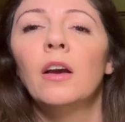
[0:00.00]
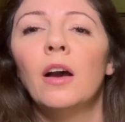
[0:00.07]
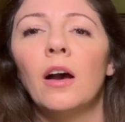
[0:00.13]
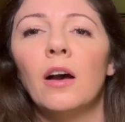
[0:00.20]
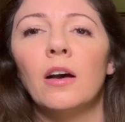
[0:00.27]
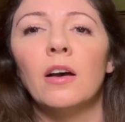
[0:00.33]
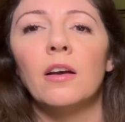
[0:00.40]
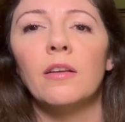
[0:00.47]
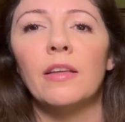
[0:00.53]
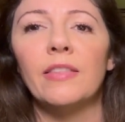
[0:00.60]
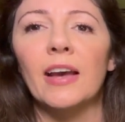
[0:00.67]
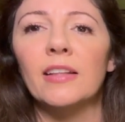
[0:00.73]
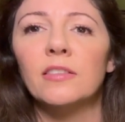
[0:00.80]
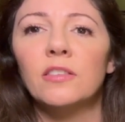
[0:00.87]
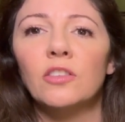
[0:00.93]
Uh, and
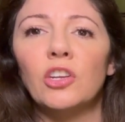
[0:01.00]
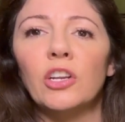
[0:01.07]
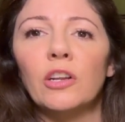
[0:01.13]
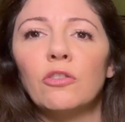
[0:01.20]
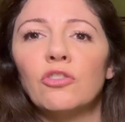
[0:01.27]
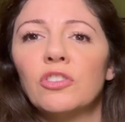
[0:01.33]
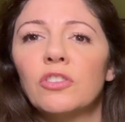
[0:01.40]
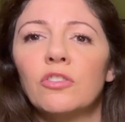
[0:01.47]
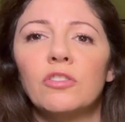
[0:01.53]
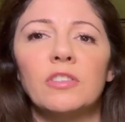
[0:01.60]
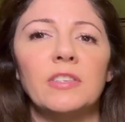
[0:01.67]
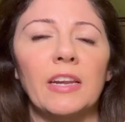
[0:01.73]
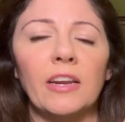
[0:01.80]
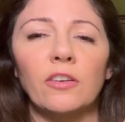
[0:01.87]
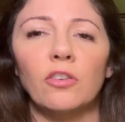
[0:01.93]
that's, you know, just
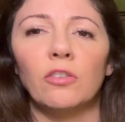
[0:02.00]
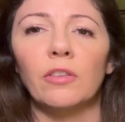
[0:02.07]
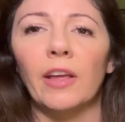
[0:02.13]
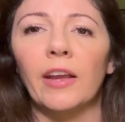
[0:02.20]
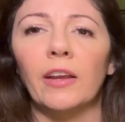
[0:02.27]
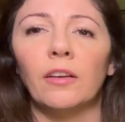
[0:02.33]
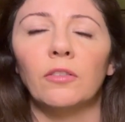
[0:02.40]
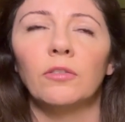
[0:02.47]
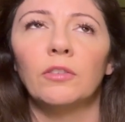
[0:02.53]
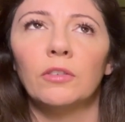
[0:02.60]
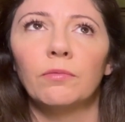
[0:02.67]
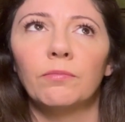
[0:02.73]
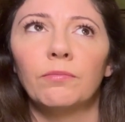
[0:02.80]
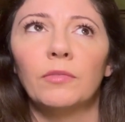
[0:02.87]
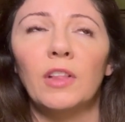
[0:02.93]
standard like
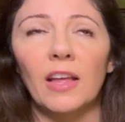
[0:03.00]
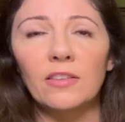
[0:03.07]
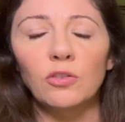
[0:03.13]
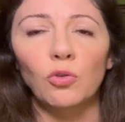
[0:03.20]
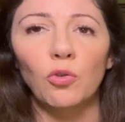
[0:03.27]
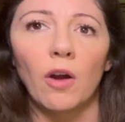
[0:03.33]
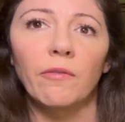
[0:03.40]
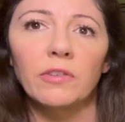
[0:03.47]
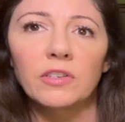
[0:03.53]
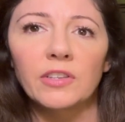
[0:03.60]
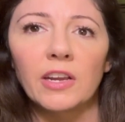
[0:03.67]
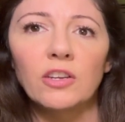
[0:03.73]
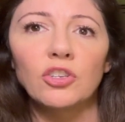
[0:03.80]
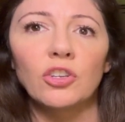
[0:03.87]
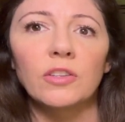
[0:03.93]
classical
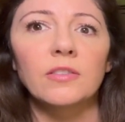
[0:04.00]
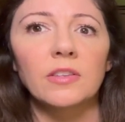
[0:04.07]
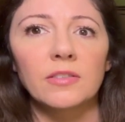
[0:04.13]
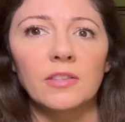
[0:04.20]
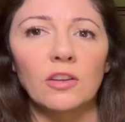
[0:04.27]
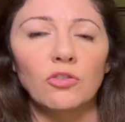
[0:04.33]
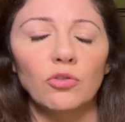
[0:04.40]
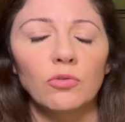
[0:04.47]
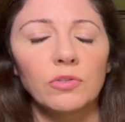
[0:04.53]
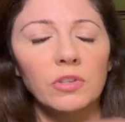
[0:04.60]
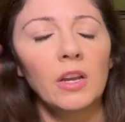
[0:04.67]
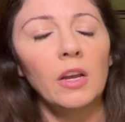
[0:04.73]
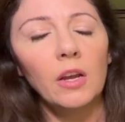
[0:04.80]
conversations essentials.